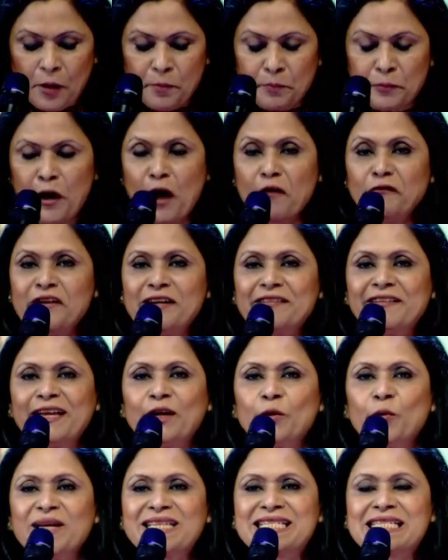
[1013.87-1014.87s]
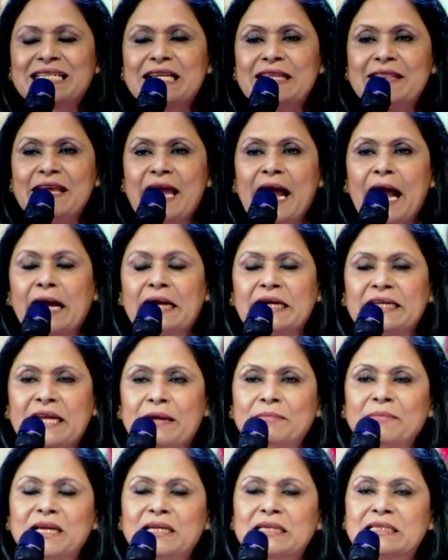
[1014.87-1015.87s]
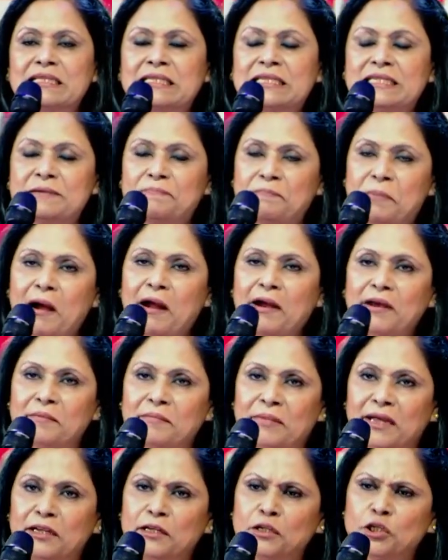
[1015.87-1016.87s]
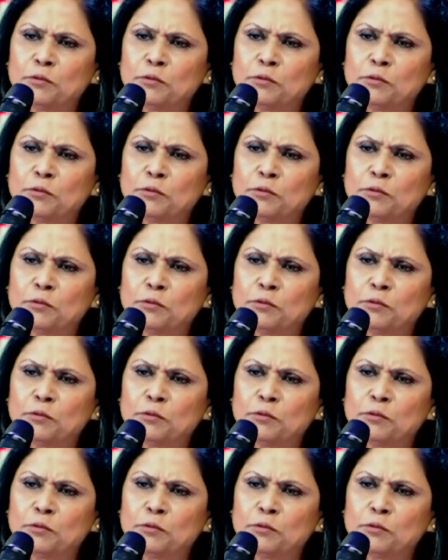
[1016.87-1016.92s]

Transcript: Prophet requested the academics department